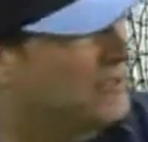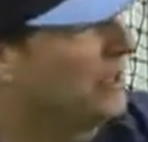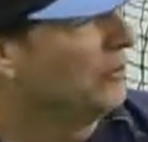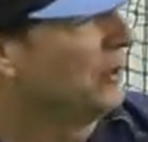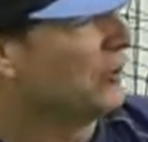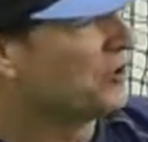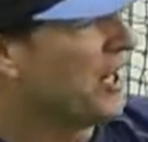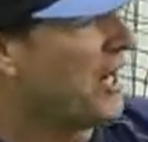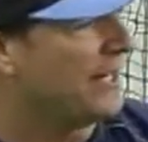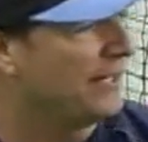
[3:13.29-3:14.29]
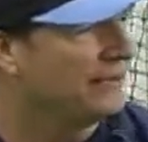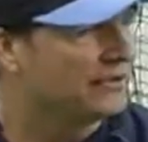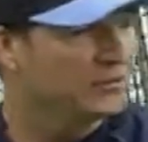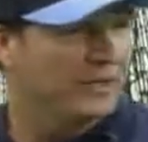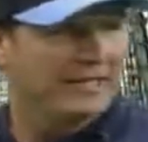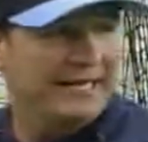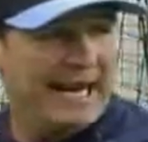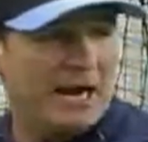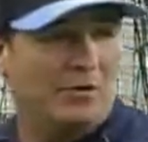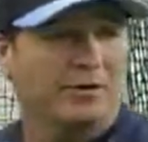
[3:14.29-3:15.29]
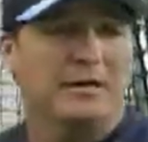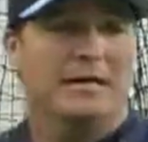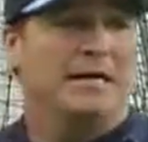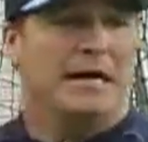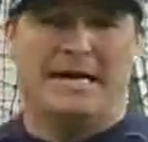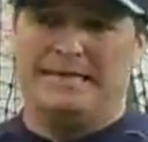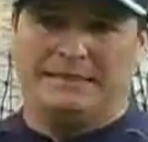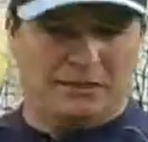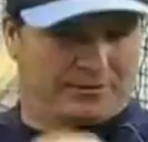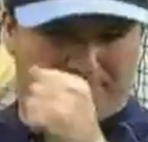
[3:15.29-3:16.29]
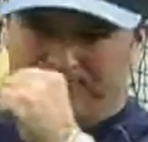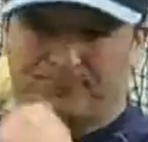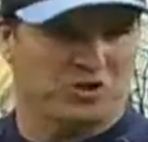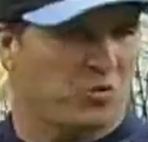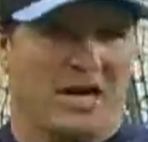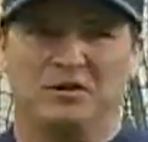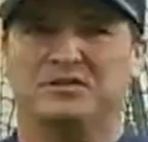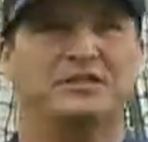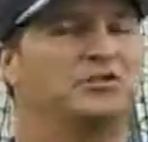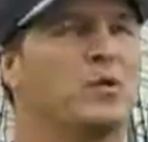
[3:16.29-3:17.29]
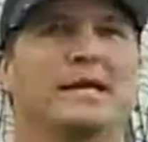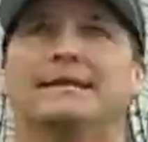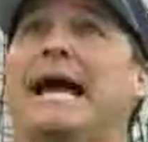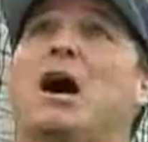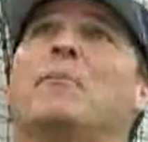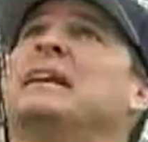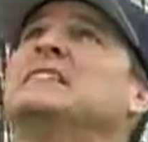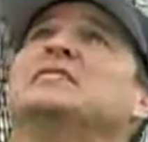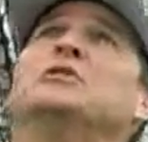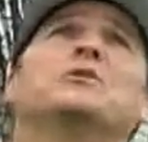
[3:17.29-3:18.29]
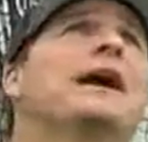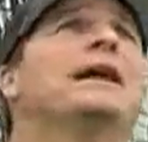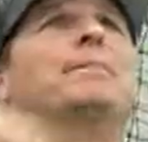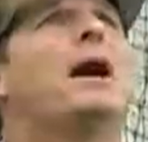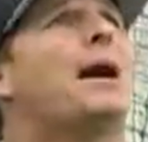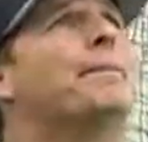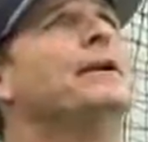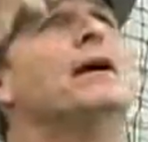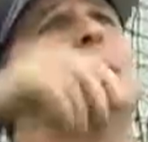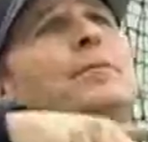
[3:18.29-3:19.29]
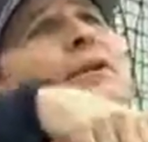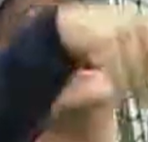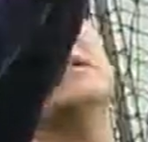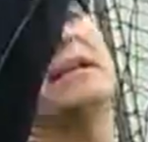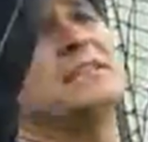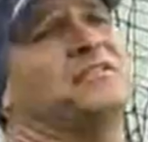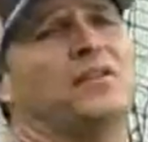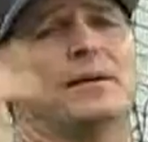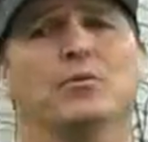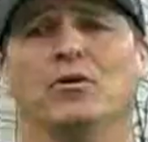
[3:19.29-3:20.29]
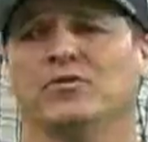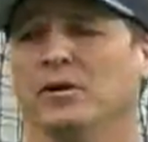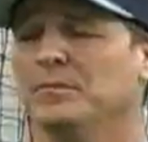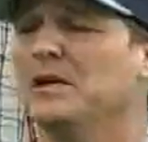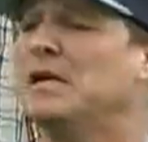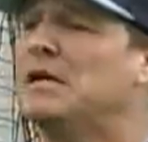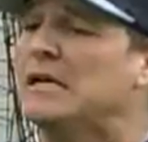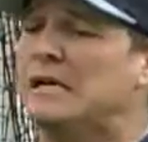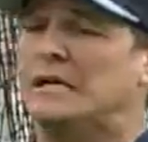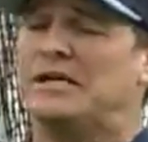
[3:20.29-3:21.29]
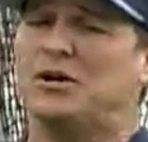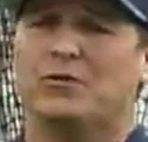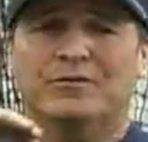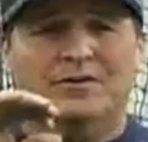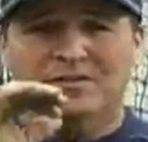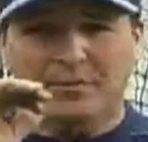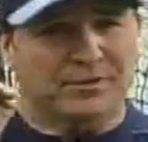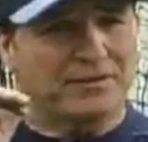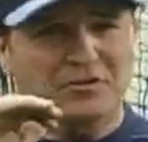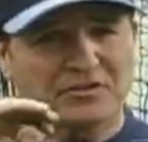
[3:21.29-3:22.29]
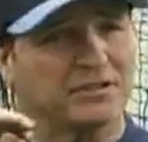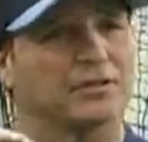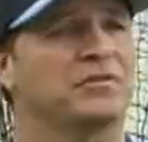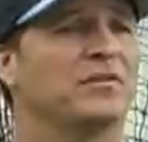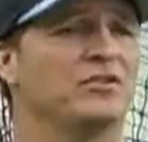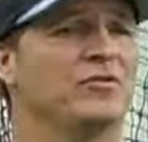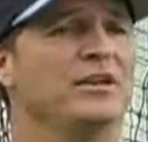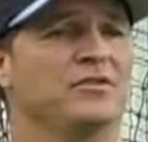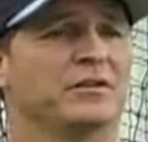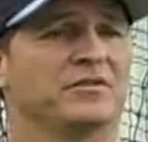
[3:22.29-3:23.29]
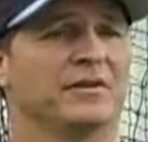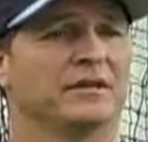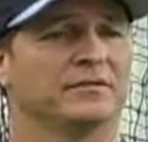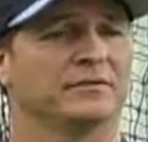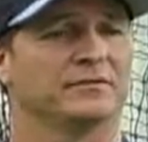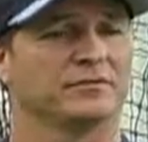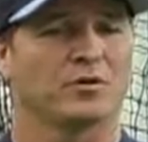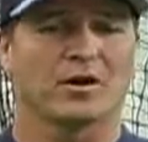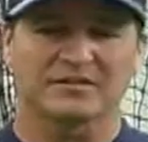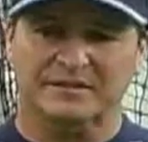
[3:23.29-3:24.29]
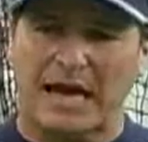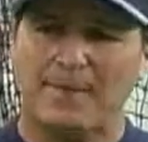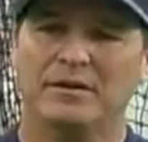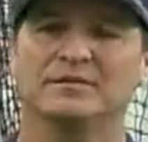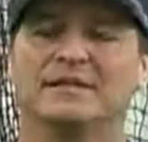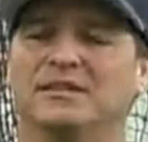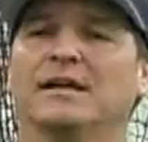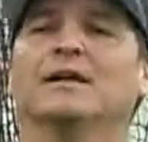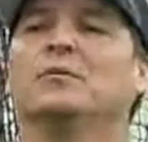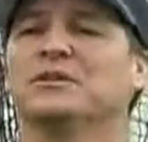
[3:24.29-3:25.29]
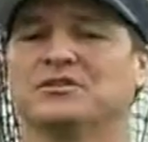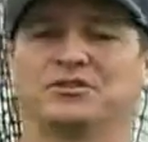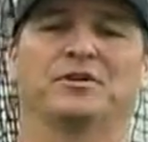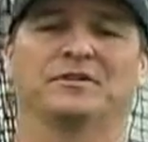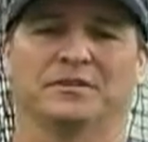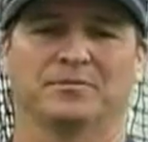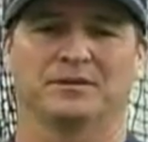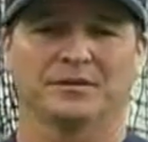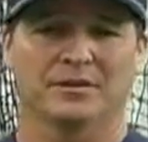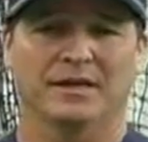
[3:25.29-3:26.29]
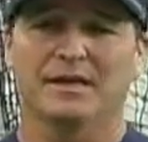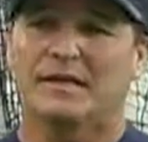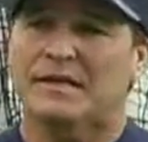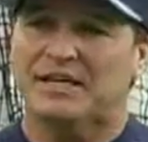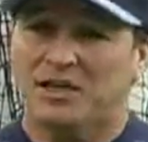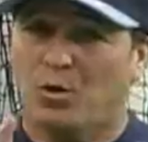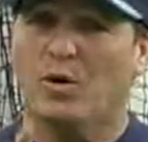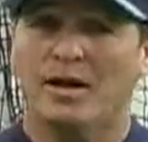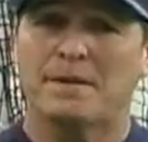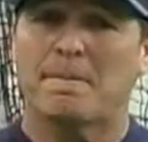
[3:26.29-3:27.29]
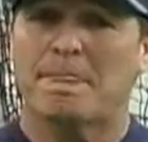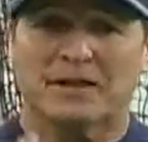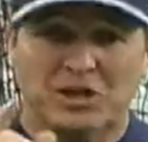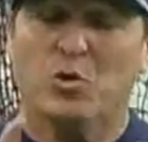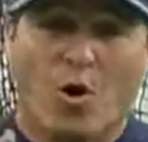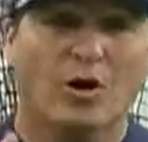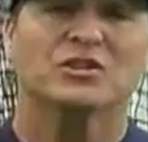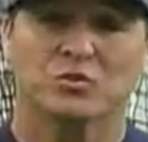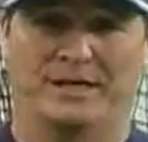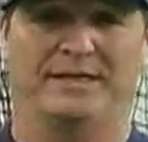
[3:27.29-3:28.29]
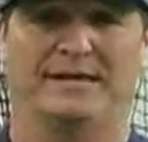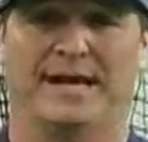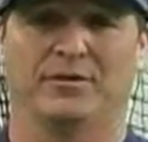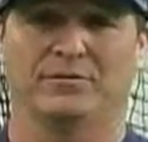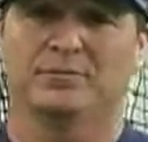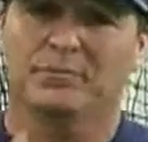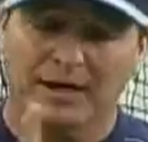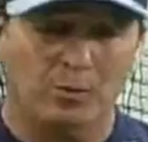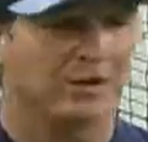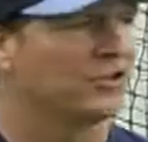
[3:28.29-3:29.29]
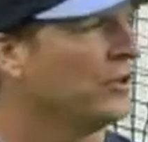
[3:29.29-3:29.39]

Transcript: telling little Johnny to swing down and he swears he's swinging down, but he's still kind of popping up or hitting lazy fly balls up, you know, sometimes you'll see a little frustration in his face. So I'll stop and I say, John, I want to show you something, okay? You know what? You are swinging down, but I want to show